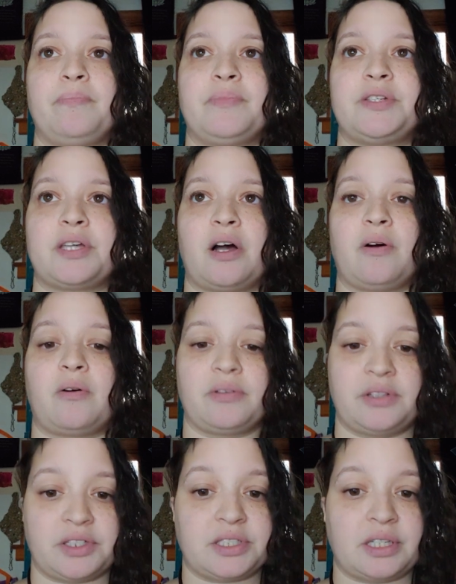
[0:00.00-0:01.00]
So
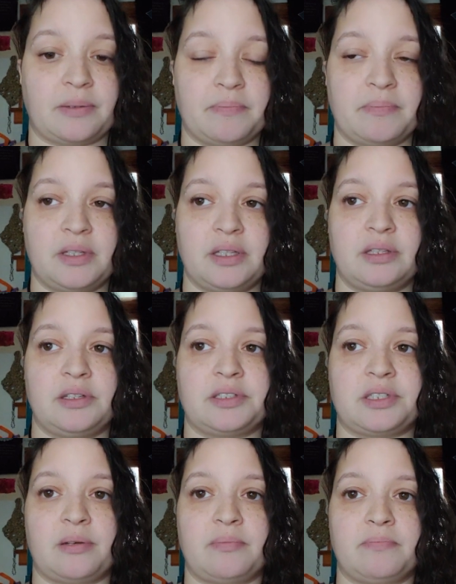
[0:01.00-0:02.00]
there's some
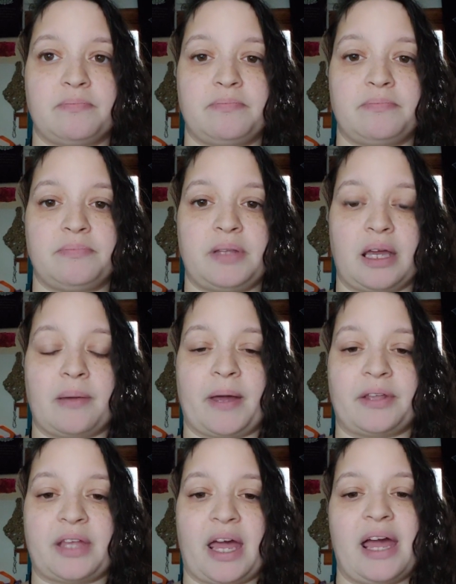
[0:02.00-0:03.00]
thing
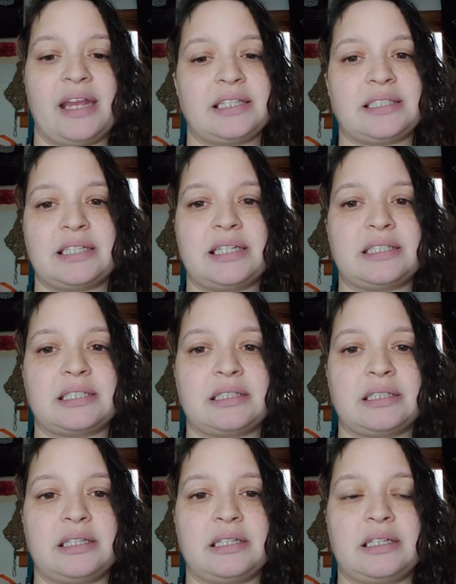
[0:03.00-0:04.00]
about that, and it's
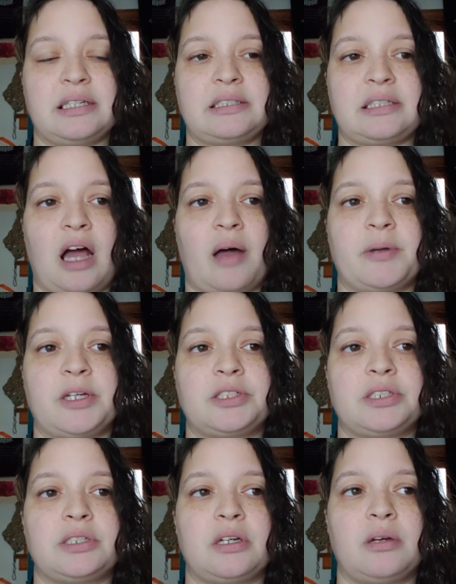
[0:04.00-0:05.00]
an
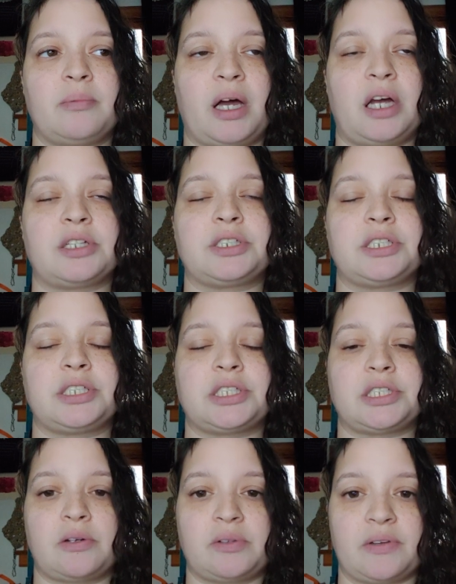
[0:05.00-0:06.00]
homage to
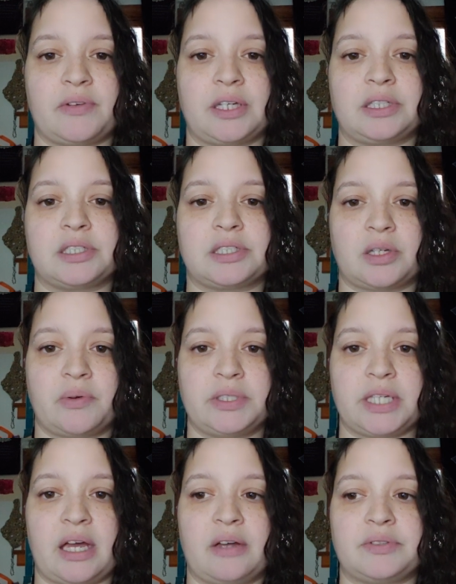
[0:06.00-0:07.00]
slow living, to slowing
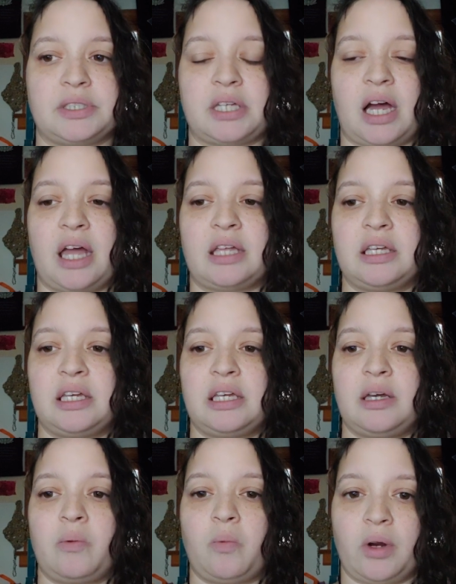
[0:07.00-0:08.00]
down, to not
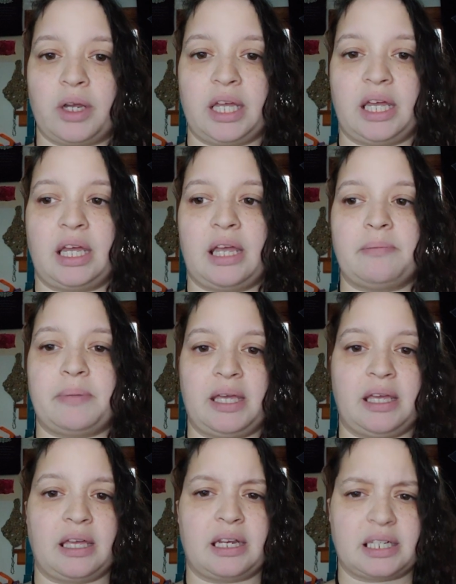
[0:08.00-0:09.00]
working and
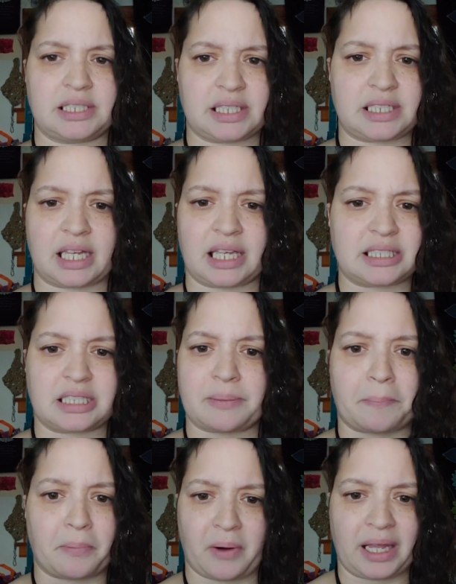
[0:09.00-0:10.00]
being and existing at such a
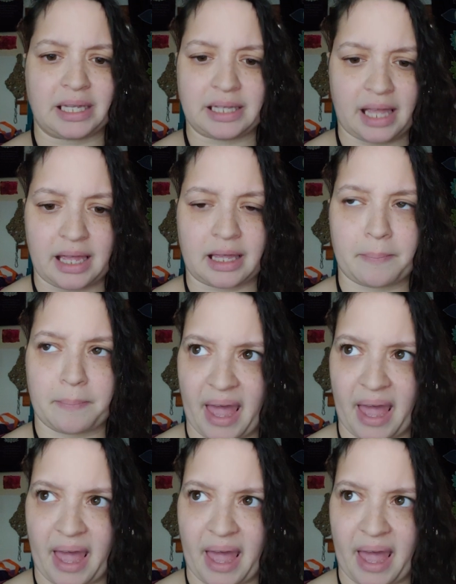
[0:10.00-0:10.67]
breakneck